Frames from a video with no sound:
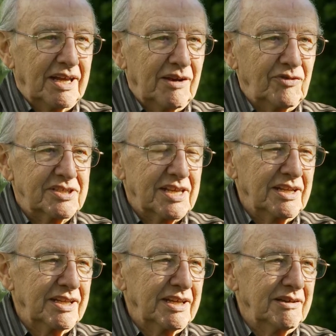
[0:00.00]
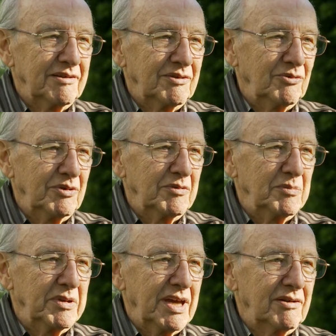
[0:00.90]
Every Sunday, we
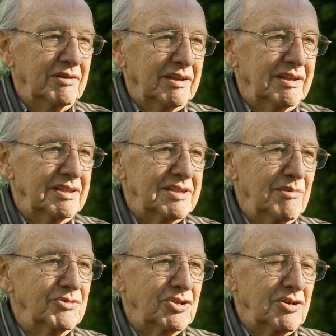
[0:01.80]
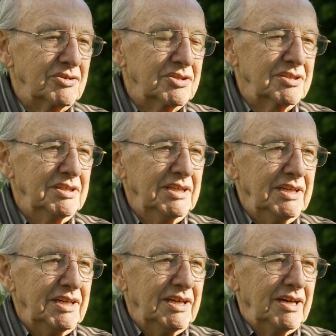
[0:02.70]
would be out in some church
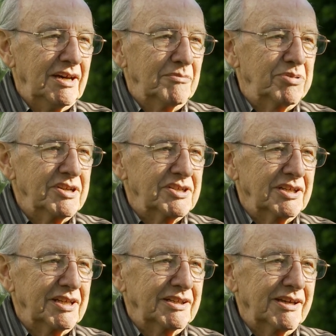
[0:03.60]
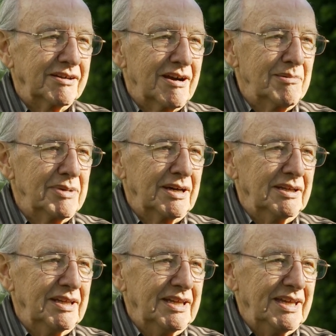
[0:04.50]
preaching in Kikamba,
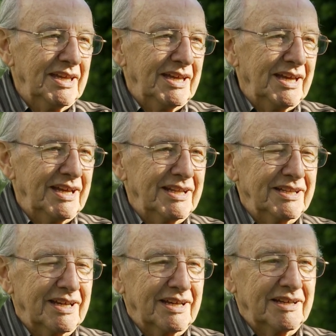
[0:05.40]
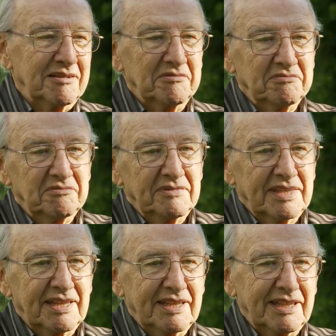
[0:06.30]
and
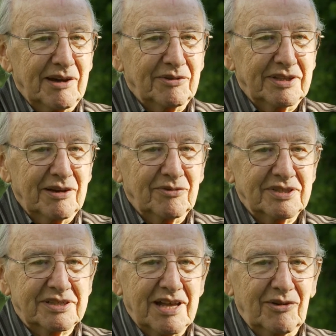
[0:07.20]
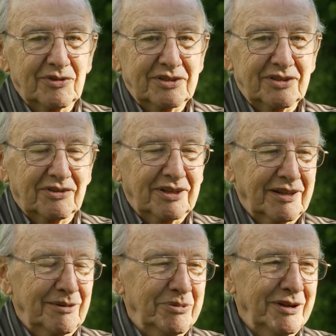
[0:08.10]
that was all. It took a
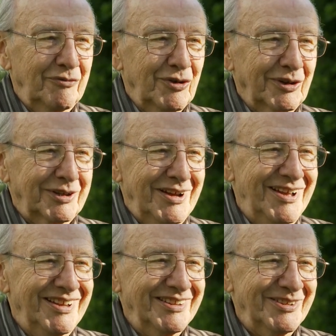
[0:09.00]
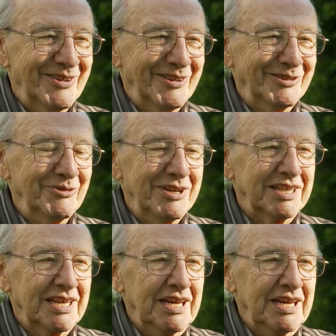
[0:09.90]
little bit of work during the week.